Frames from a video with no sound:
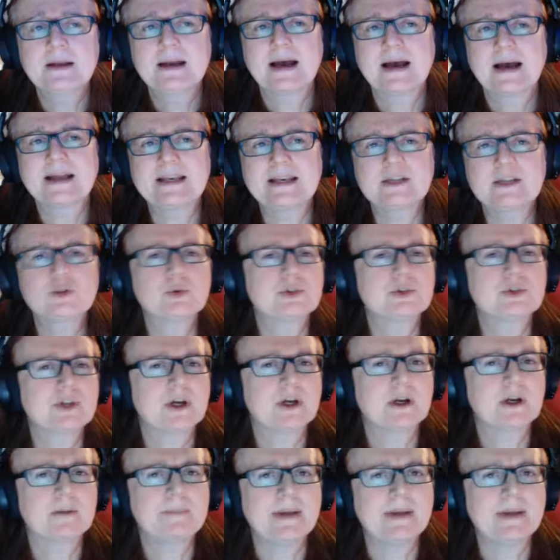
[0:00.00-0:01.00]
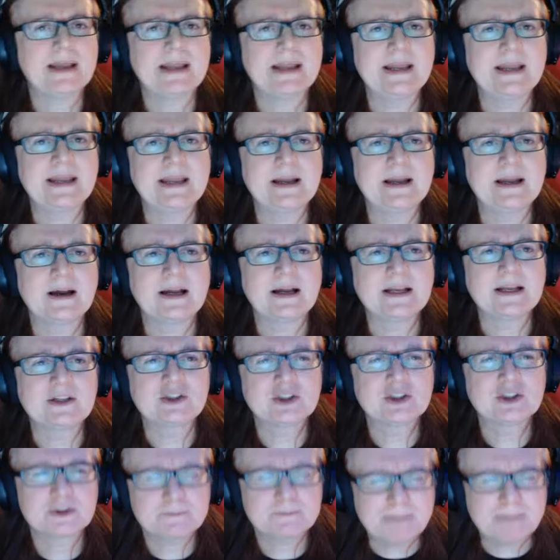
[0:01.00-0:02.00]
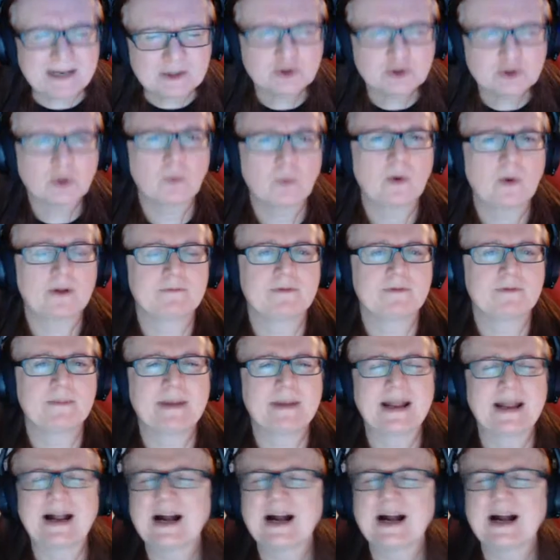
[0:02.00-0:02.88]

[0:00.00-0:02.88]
And this was going to be a special one for me.